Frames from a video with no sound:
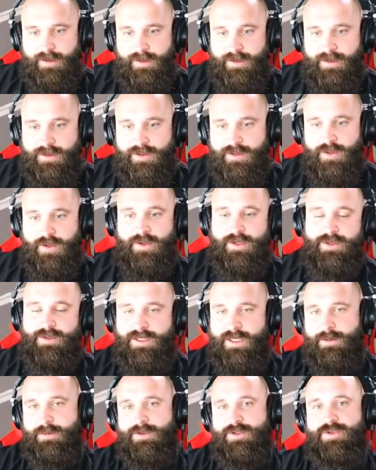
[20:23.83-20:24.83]
So he
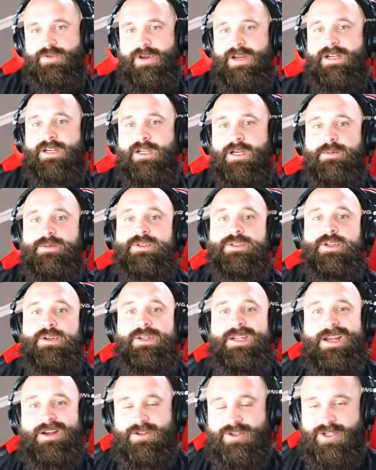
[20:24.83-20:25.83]
was able to straighten up, slow
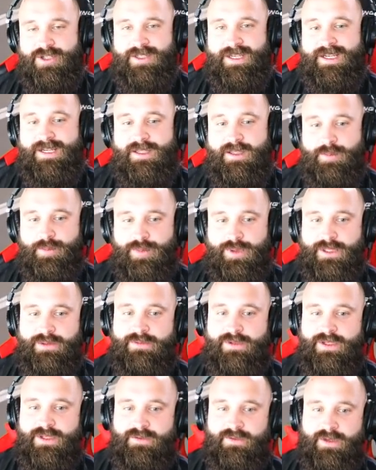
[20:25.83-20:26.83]
down, just like in the
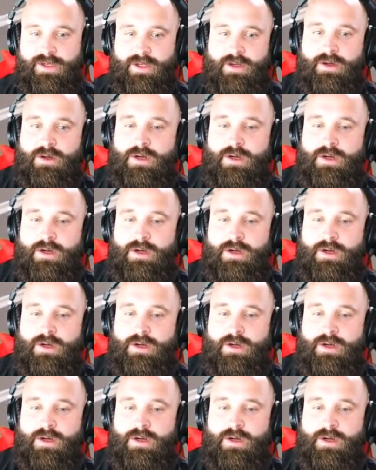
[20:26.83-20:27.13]
previous video.